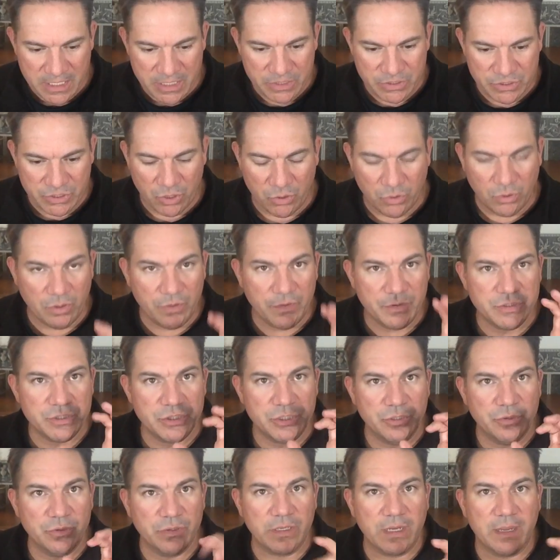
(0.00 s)
Total the
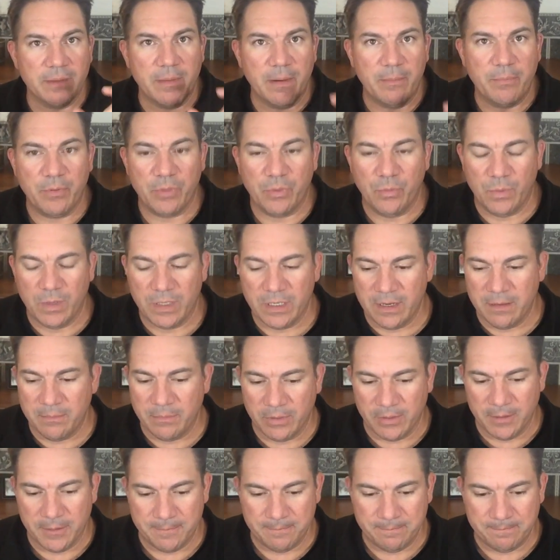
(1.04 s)
two and come up with one
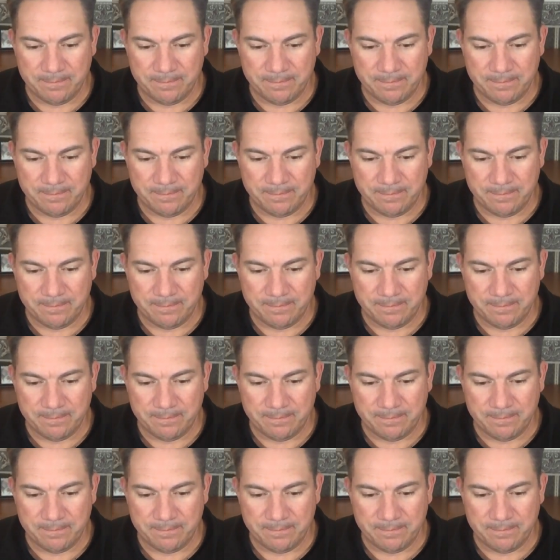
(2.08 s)
number.